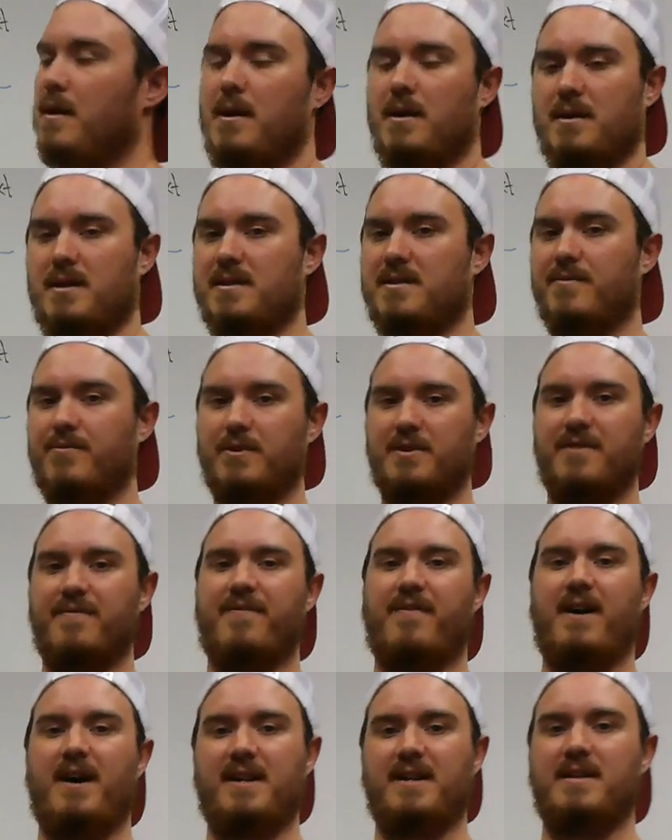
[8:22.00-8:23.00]
Because if we're
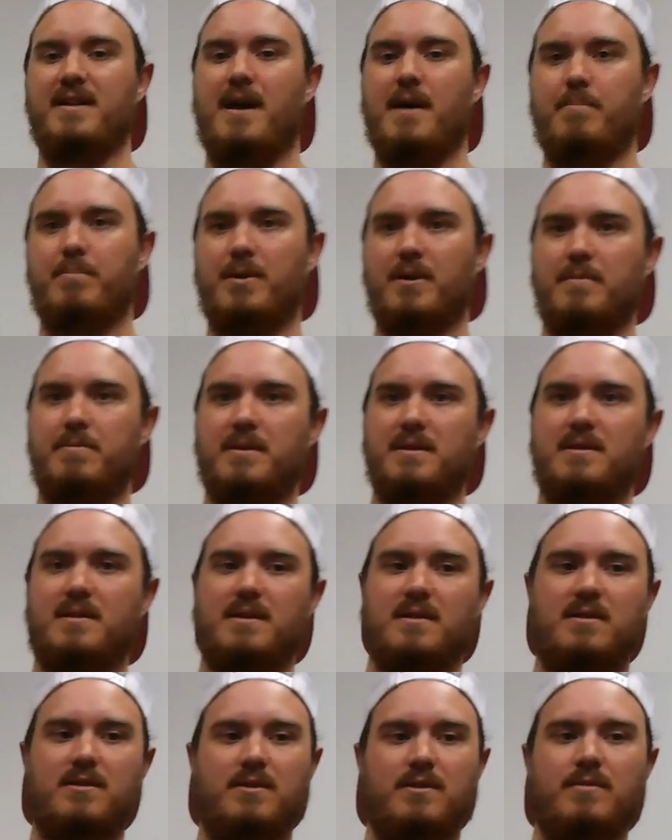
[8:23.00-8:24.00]
defining that purpose,
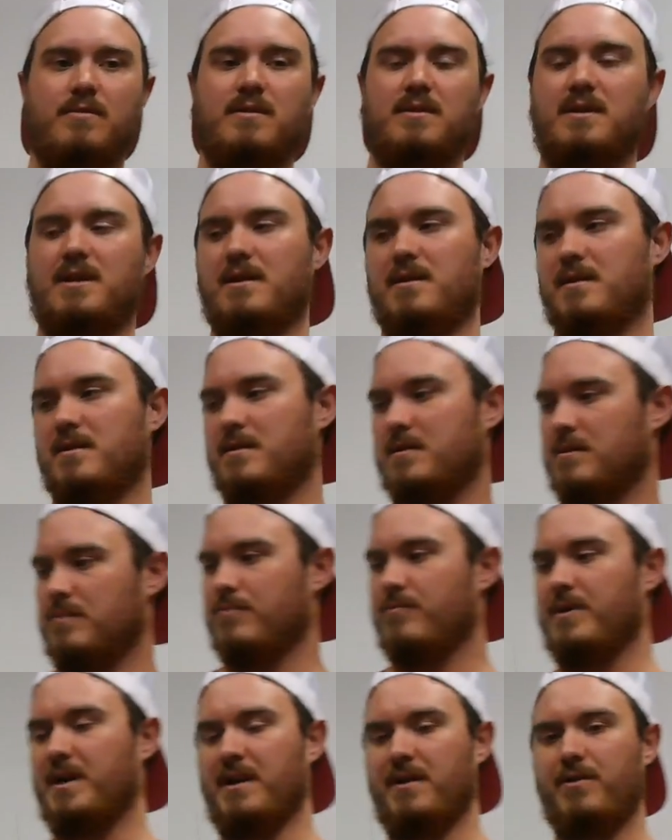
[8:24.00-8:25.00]
then students can
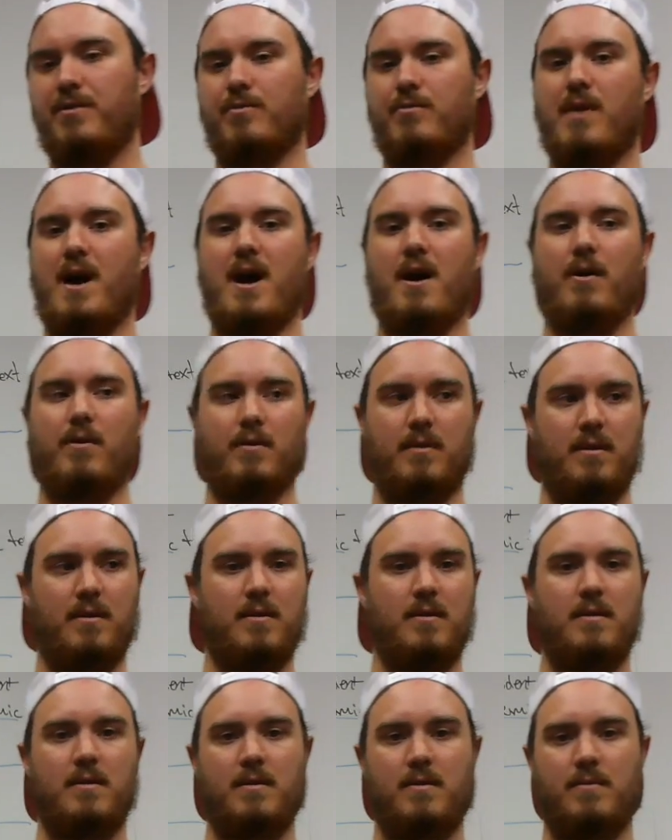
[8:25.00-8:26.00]
read throughout
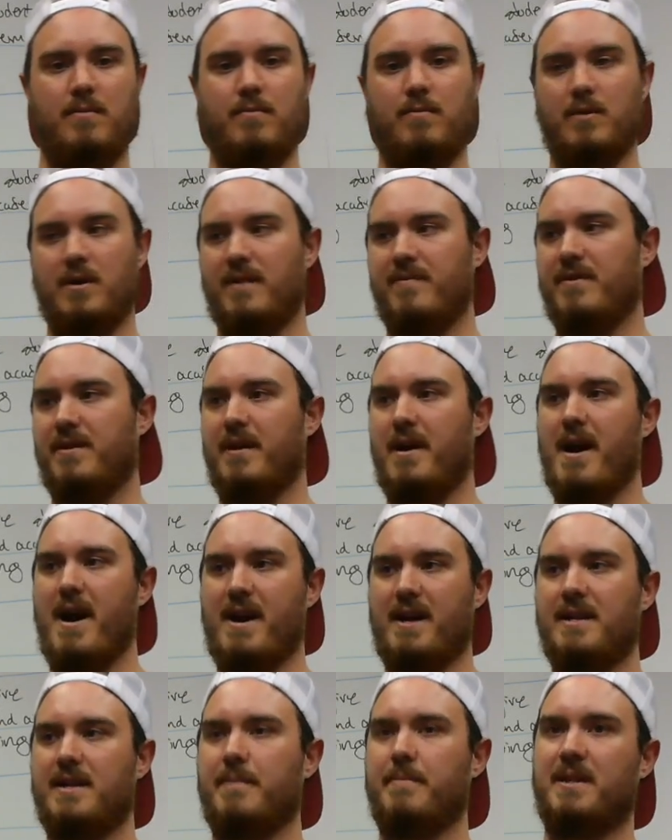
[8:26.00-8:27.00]
whatever their
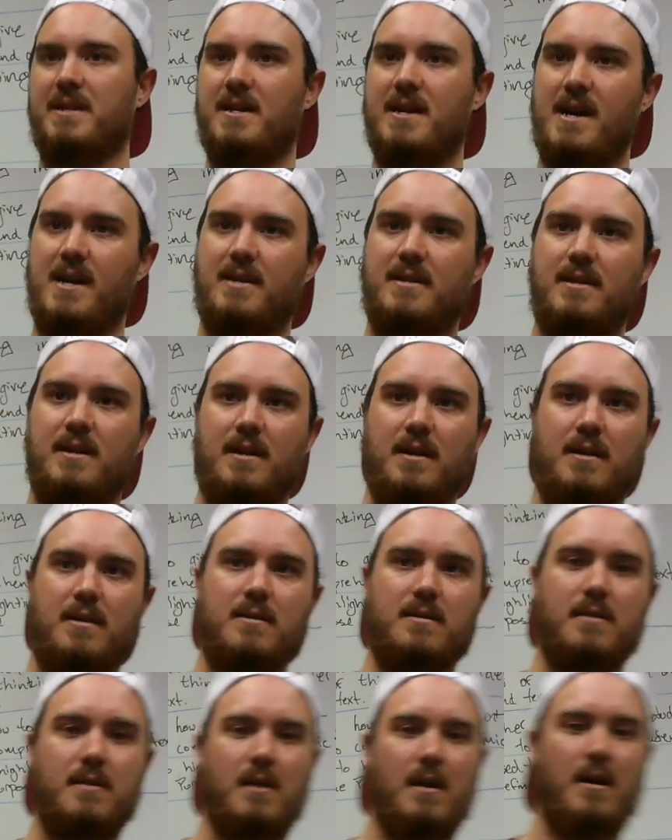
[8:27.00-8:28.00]
academic text
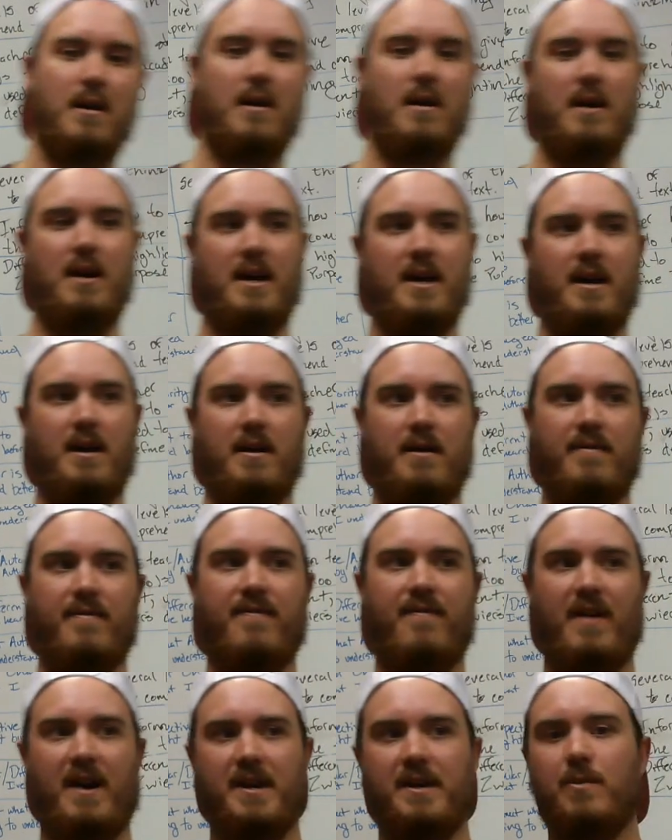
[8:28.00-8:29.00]
is and
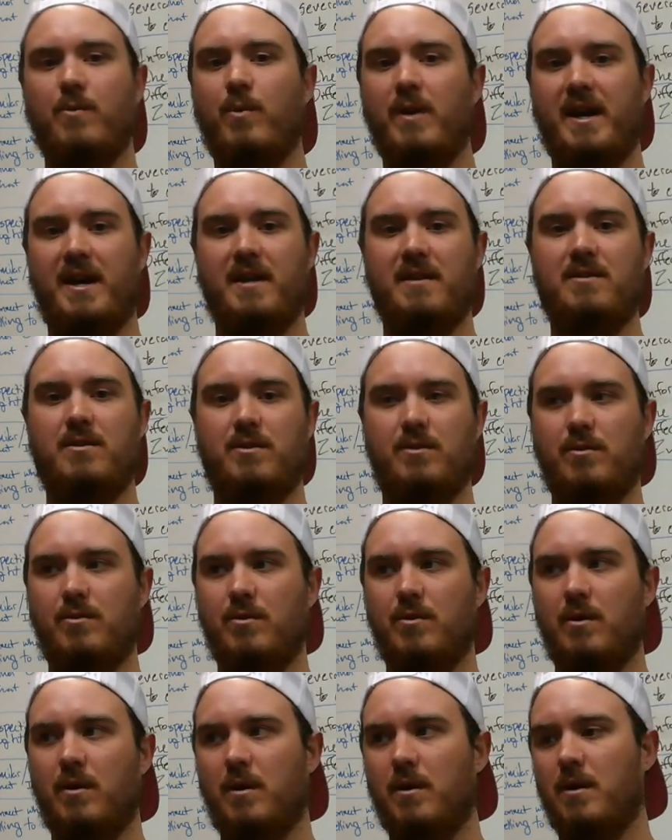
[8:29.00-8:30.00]
find a way
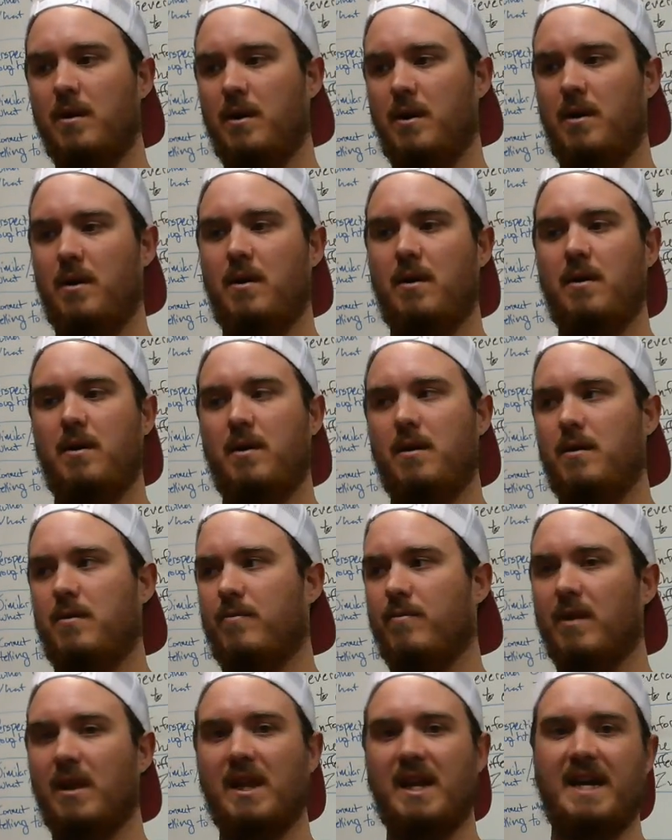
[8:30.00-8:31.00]
to
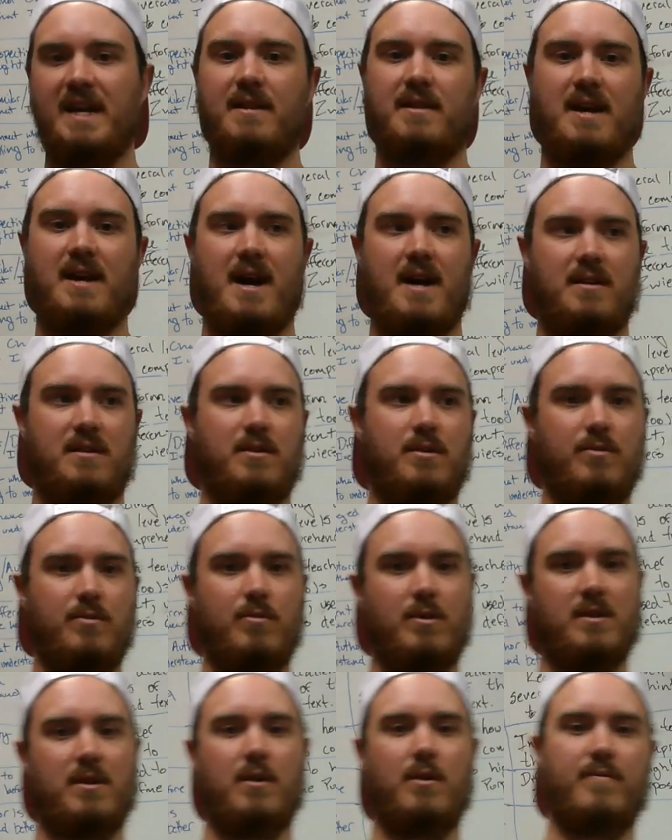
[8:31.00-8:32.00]
relate that to
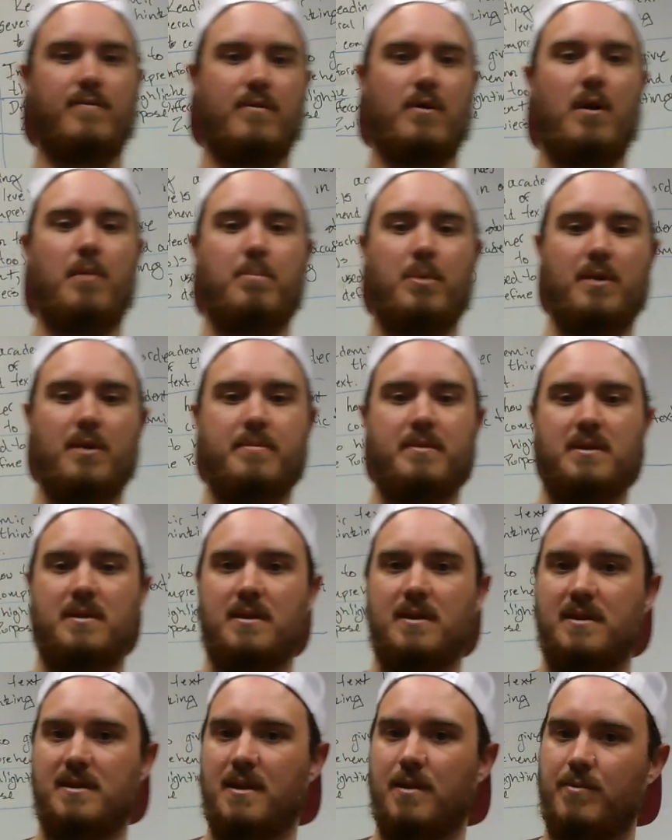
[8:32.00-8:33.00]
what the overall purpose
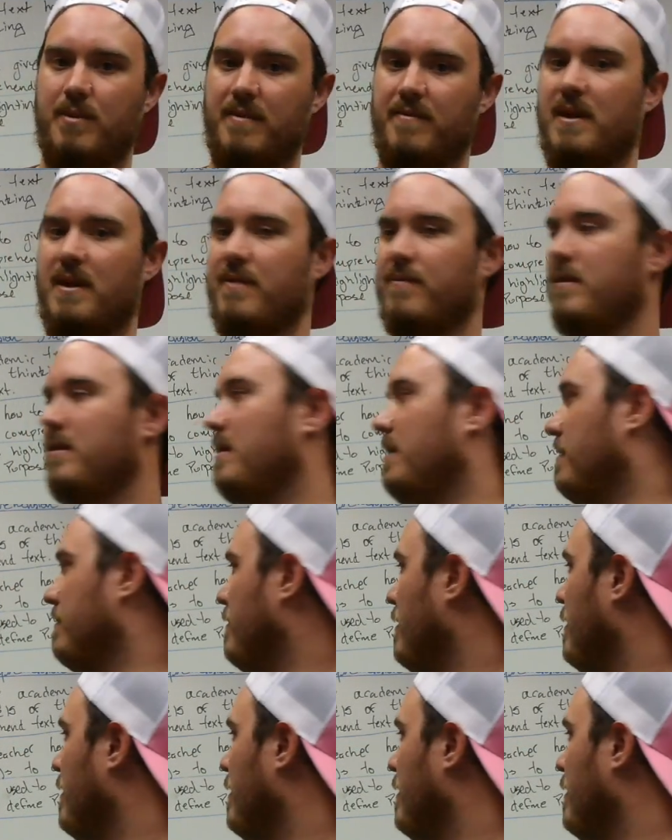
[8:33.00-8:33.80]
is that we've given them.